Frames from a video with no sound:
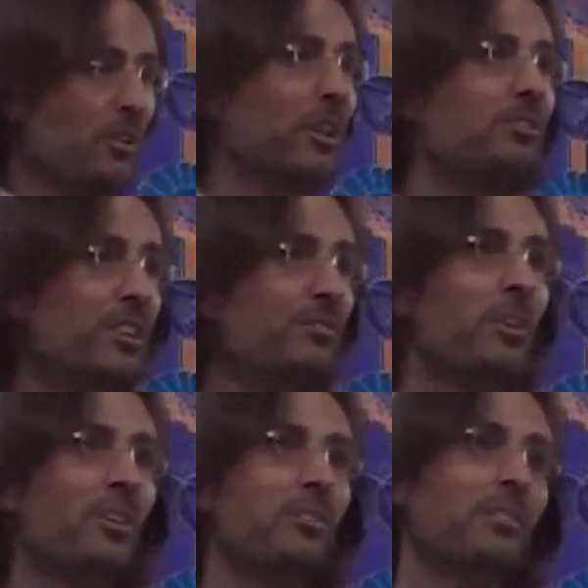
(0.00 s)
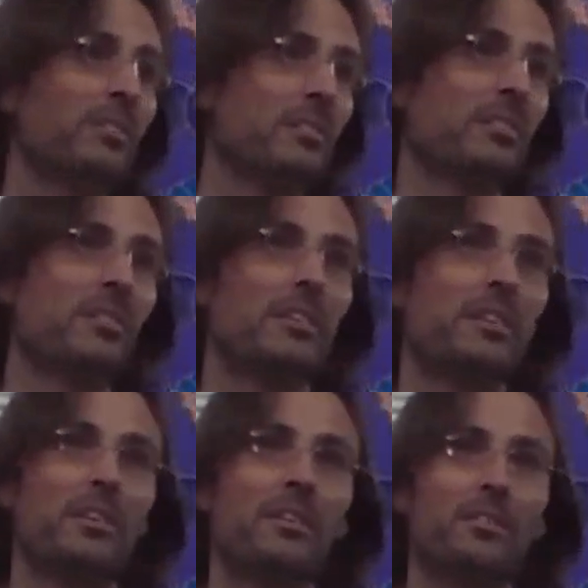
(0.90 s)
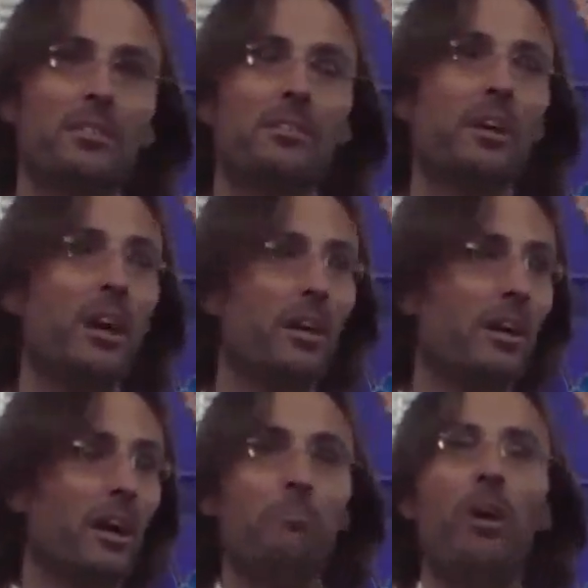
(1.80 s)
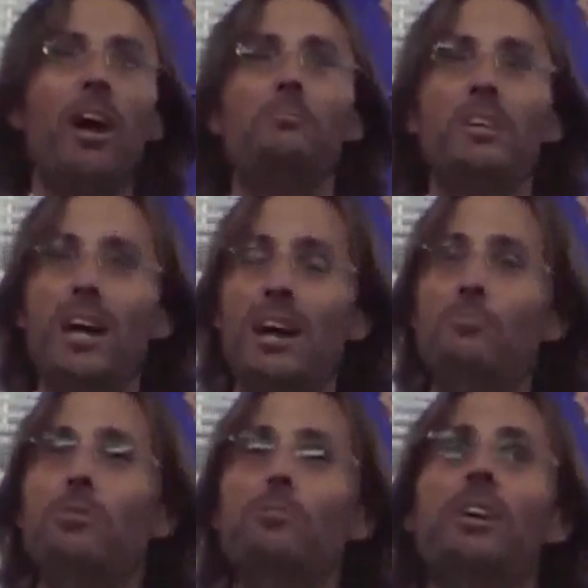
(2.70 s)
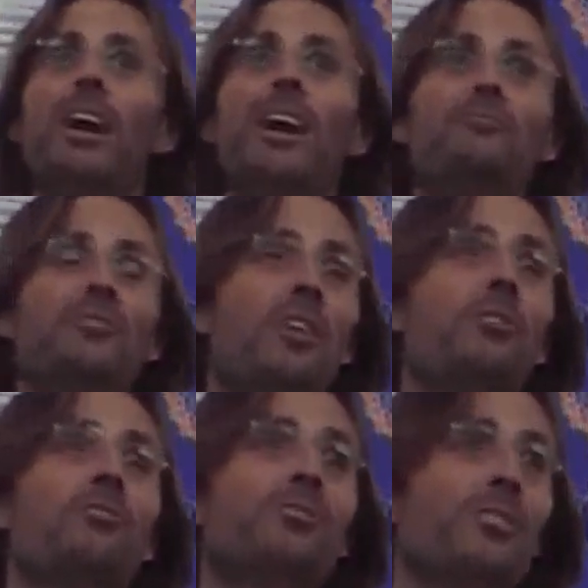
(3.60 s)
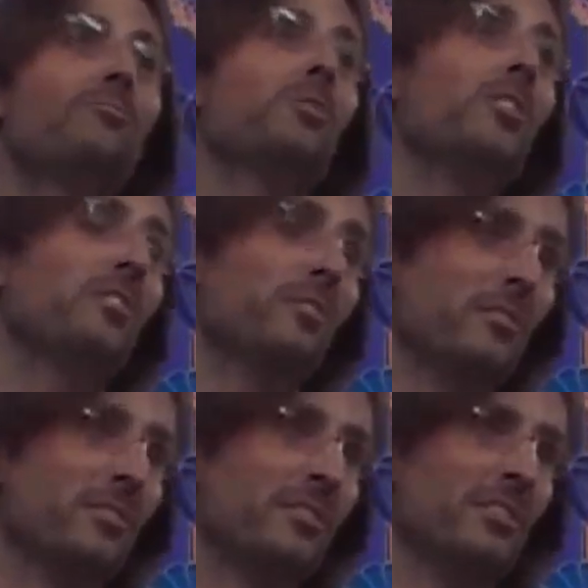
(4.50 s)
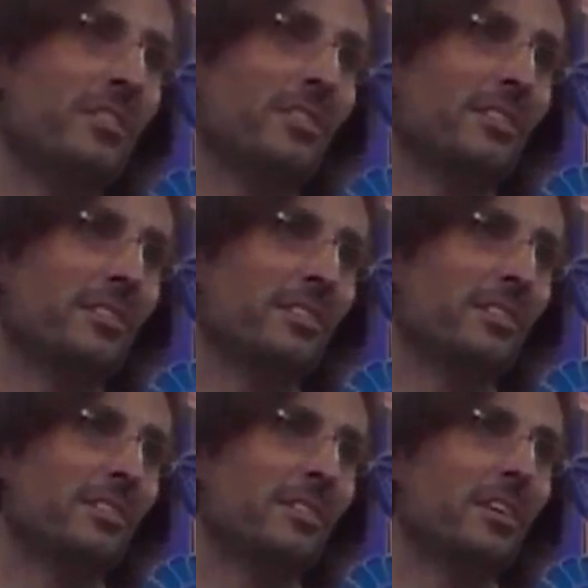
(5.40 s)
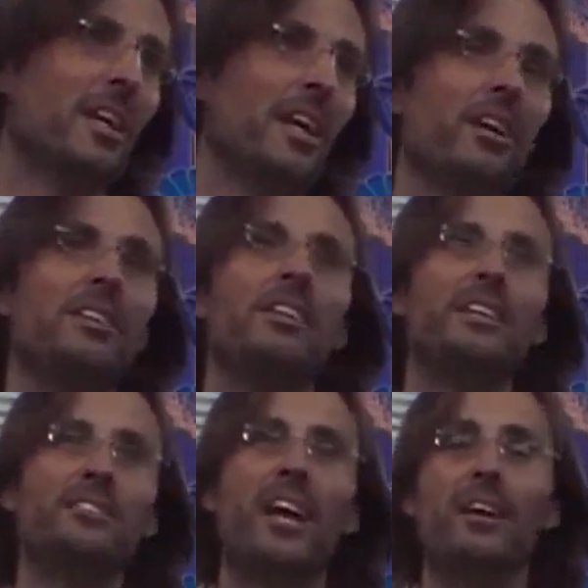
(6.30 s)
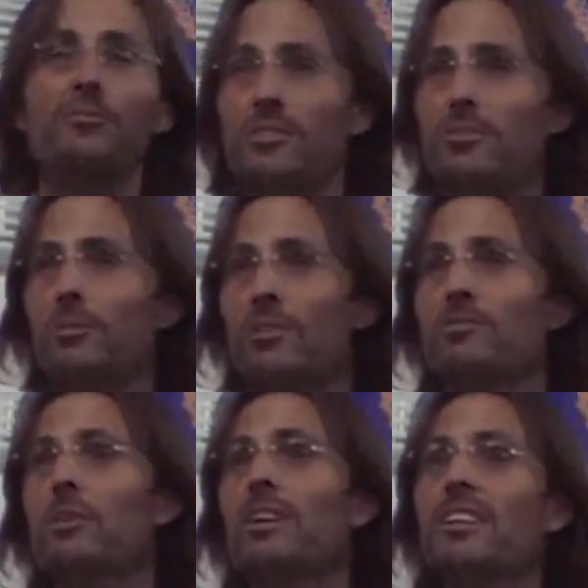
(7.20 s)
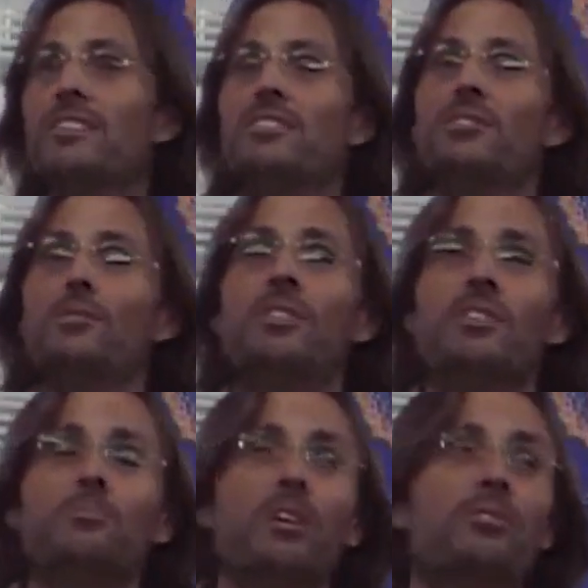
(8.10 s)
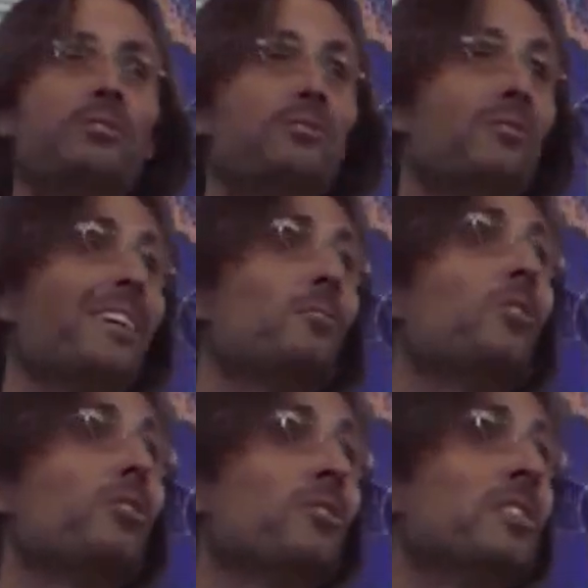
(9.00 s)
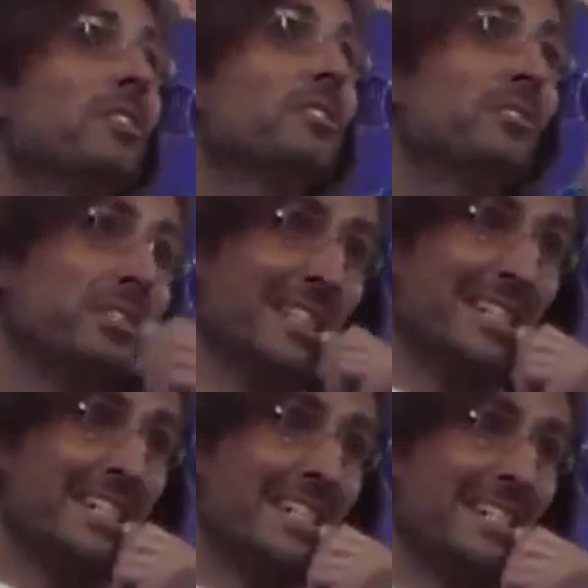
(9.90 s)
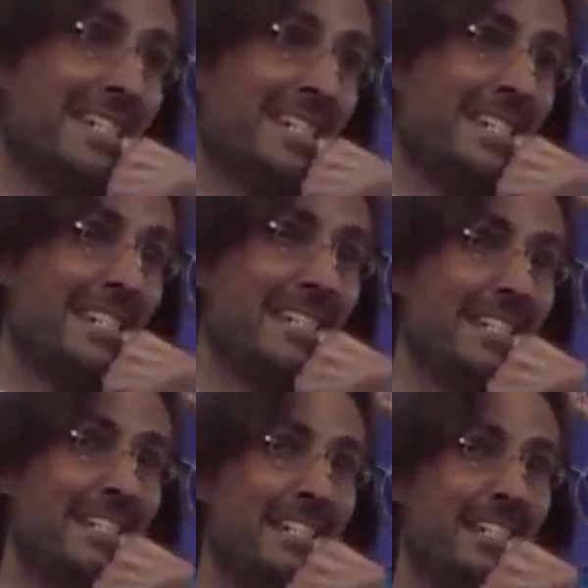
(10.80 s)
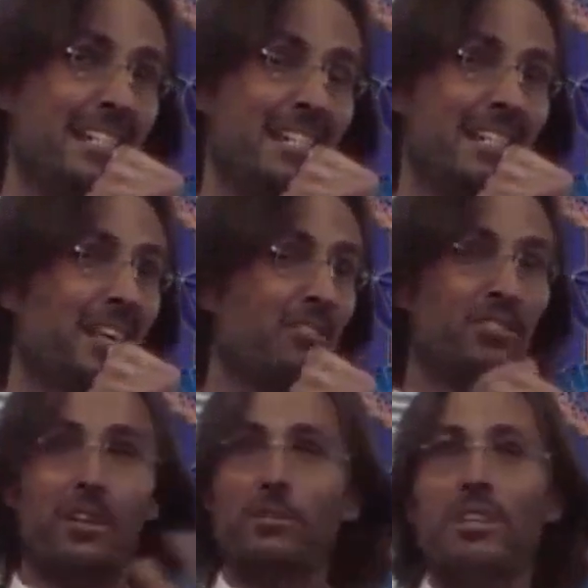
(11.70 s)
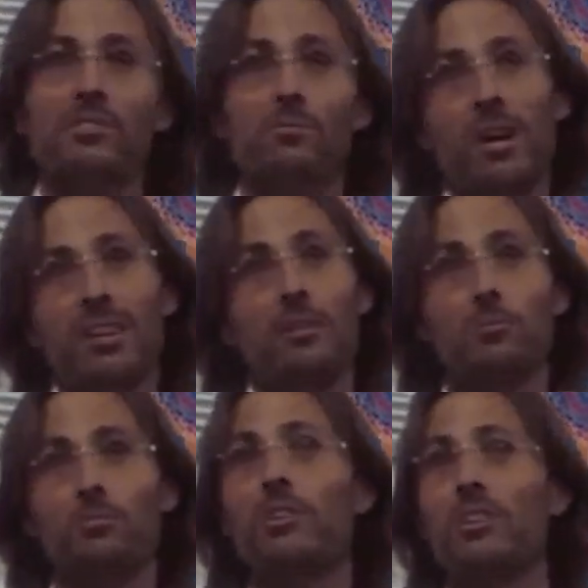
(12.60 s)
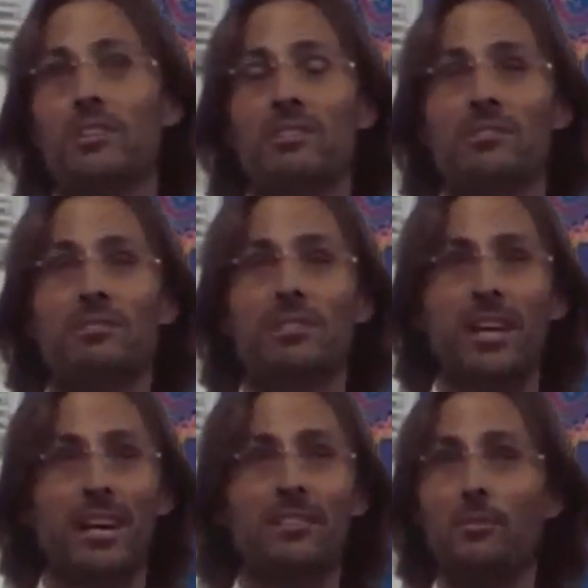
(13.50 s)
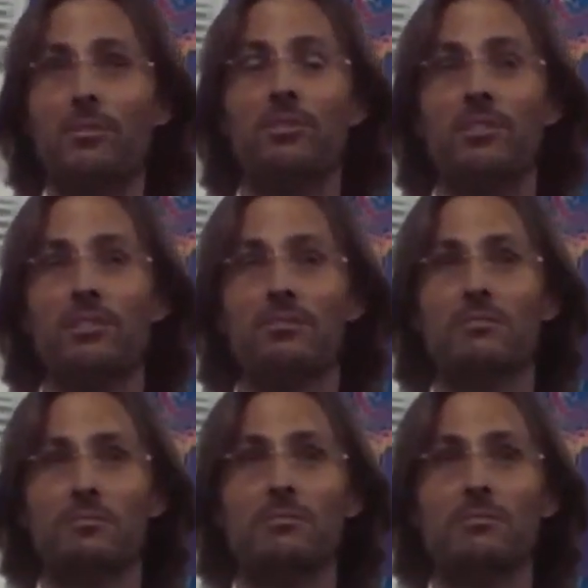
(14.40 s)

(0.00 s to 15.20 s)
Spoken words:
I've got no self-worth. That I might be humble, but I have no self-worth. And I need to have self-worth, so I need to deal with the emotions of unworthiness. Yeah? That's the only reason why that would work, how that would work.